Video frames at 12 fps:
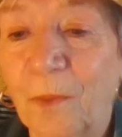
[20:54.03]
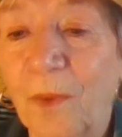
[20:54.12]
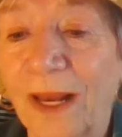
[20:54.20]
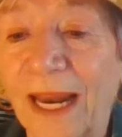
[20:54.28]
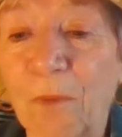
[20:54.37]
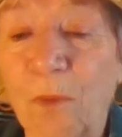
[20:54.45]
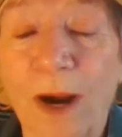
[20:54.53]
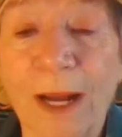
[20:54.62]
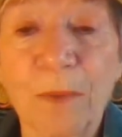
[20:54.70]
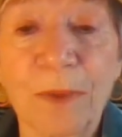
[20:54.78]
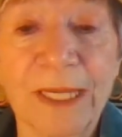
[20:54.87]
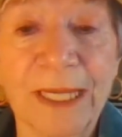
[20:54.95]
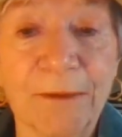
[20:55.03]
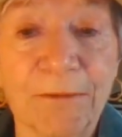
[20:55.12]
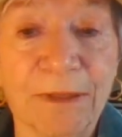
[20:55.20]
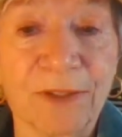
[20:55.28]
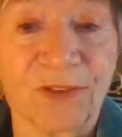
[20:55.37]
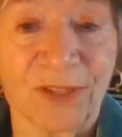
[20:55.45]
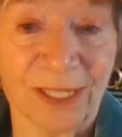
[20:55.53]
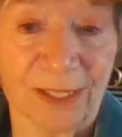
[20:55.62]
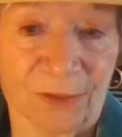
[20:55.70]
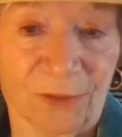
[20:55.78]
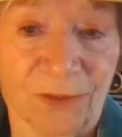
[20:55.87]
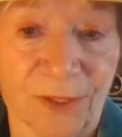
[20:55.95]
Well, why would he
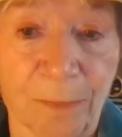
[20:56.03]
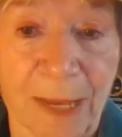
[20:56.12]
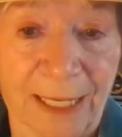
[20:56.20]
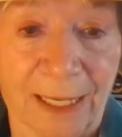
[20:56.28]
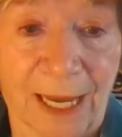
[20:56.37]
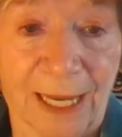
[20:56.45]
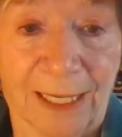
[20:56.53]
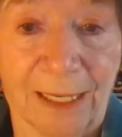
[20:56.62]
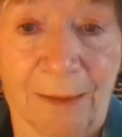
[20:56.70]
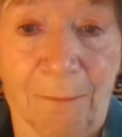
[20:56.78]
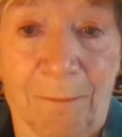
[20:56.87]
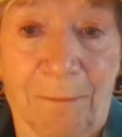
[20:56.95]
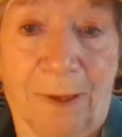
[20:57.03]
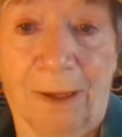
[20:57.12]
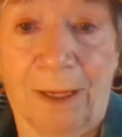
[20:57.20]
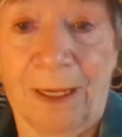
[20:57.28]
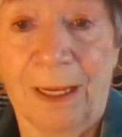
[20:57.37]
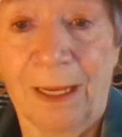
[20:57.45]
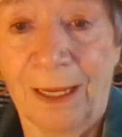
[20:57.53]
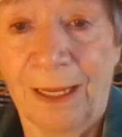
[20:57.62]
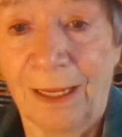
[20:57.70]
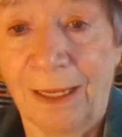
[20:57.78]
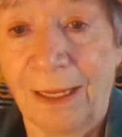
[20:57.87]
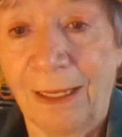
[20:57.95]
resist a man like him? Well,
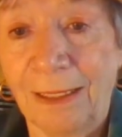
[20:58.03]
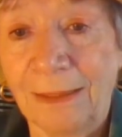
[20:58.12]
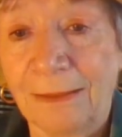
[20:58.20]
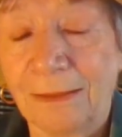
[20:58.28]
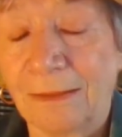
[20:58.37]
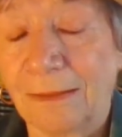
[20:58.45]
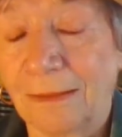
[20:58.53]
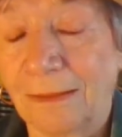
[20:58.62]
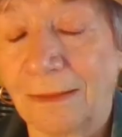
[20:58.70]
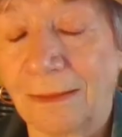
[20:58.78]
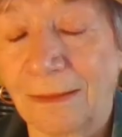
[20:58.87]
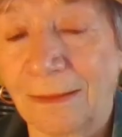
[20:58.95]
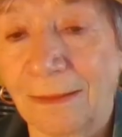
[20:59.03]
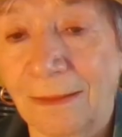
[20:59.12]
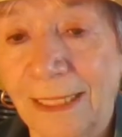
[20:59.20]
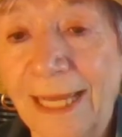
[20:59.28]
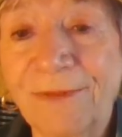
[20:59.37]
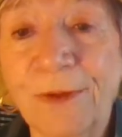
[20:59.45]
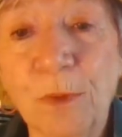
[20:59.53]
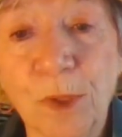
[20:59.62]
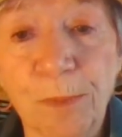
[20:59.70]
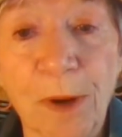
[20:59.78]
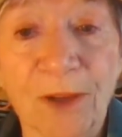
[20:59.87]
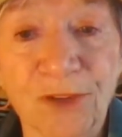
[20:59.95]
there was a lot of questions. If it were
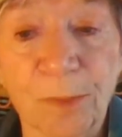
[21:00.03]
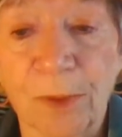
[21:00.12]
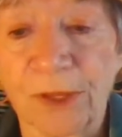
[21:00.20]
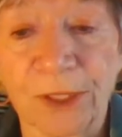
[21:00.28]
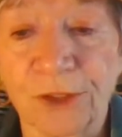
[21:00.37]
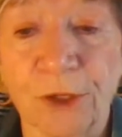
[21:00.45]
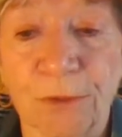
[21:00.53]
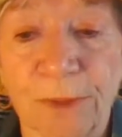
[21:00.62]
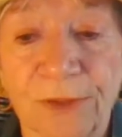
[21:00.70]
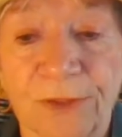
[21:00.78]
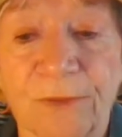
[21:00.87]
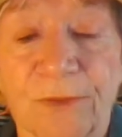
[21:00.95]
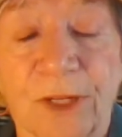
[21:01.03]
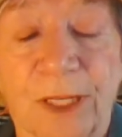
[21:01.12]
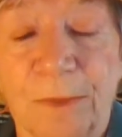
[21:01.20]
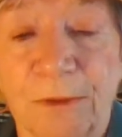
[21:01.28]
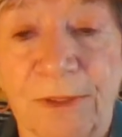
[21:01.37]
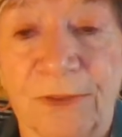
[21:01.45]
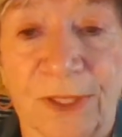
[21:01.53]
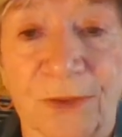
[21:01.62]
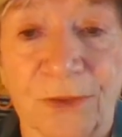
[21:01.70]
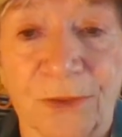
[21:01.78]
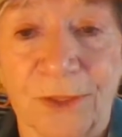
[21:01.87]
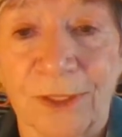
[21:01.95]
possible, there's no reason for him to
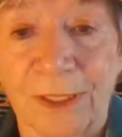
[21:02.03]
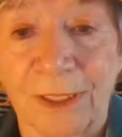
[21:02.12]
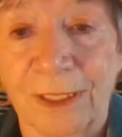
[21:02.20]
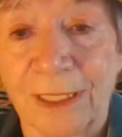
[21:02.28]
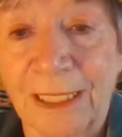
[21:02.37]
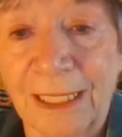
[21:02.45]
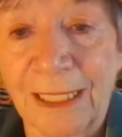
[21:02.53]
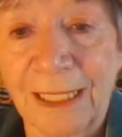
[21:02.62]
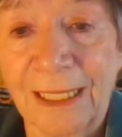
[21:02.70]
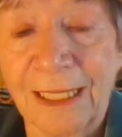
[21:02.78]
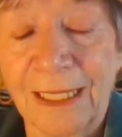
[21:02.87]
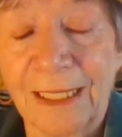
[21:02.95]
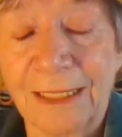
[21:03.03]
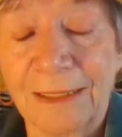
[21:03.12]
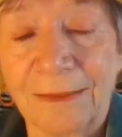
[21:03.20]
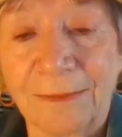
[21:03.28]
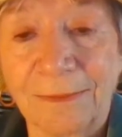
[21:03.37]
resist. Well, in the initial,